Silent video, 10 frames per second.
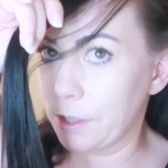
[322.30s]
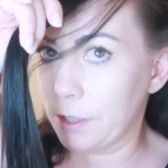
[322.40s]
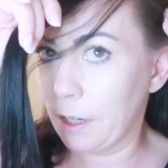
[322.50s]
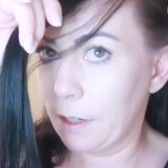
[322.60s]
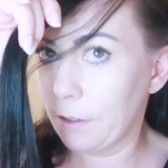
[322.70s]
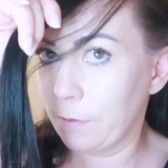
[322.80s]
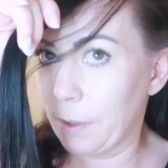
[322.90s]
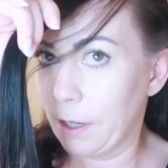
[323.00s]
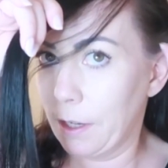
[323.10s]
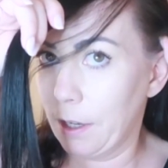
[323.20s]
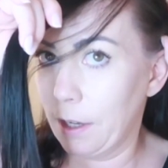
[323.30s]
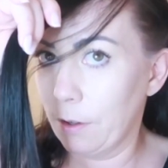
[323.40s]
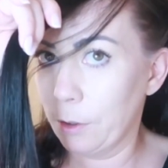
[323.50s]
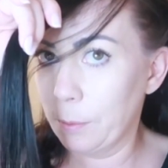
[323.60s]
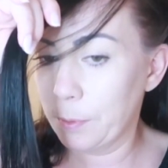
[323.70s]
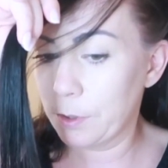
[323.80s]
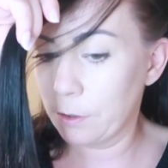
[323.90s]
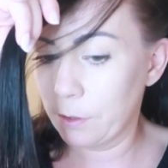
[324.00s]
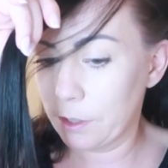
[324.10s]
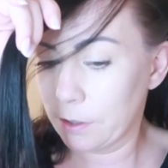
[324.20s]
side of my hair up
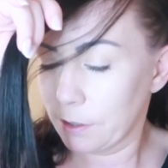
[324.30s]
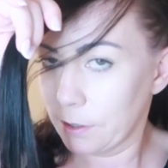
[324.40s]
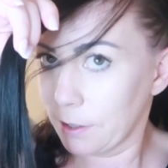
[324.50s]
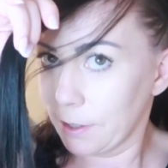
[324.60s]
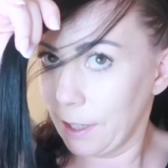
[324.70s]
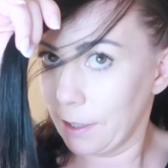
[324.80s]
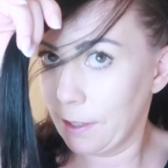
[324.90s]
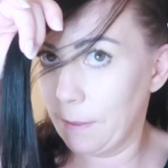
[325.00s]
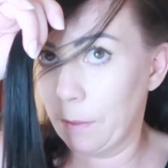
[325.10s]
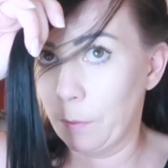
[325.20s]
so it doesn't get in the